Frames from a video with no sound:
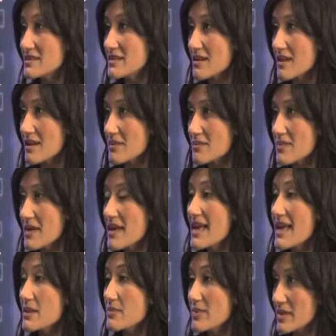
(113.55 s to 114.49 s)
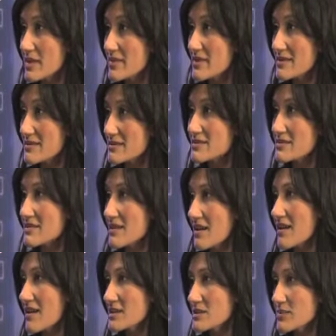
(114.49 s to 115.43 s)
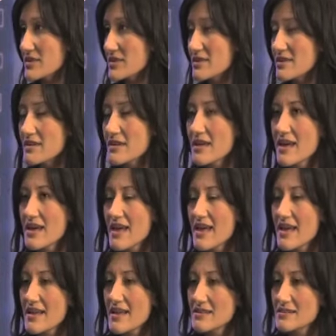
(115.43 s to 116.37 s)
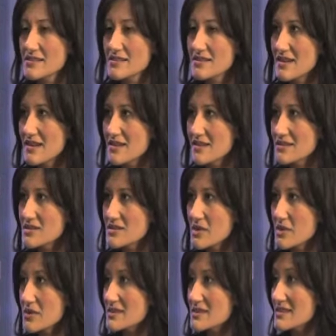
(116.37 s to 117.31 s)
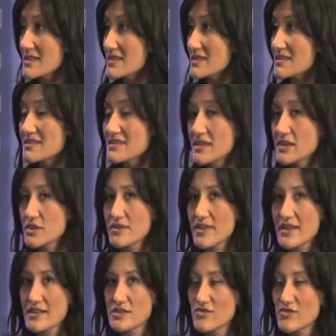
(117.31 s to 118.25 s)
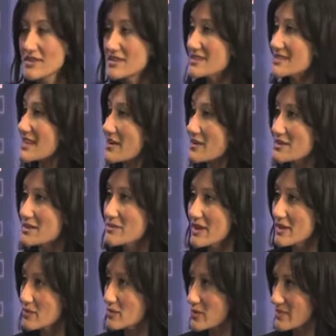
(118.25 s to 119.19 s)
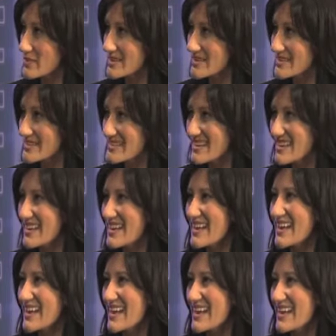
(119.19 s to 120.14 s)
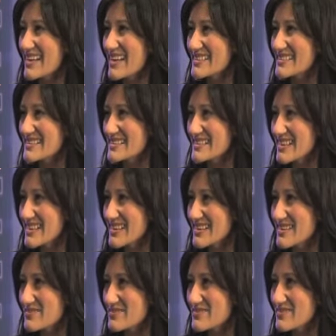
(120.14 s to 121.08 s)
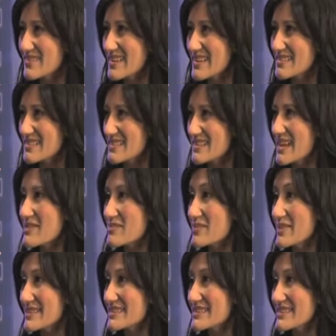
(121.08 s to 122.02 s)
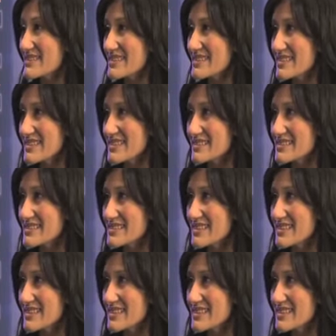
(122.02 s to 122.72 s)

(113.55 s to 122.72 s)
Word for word: um, and Babies Hospital. And uh, so it's it's a center that's run entirely by women, mm. and um, and and basically it's